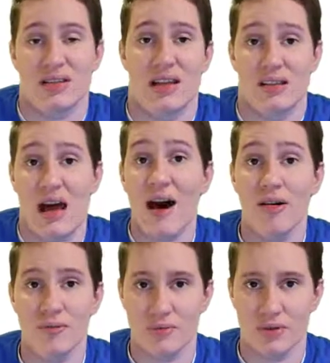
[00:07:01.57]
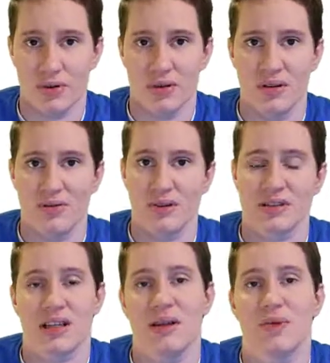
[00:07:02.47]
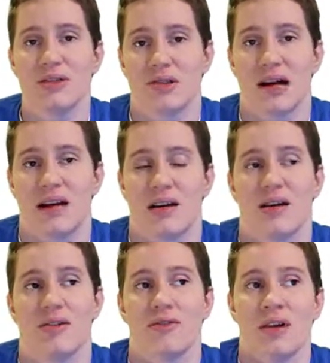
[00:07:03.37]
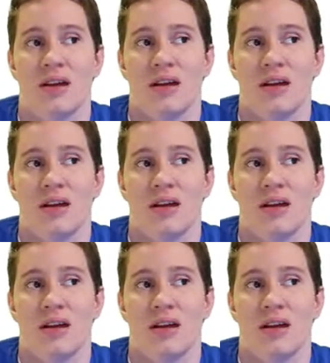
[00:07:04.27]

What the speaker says: that's helpful for us keeping track of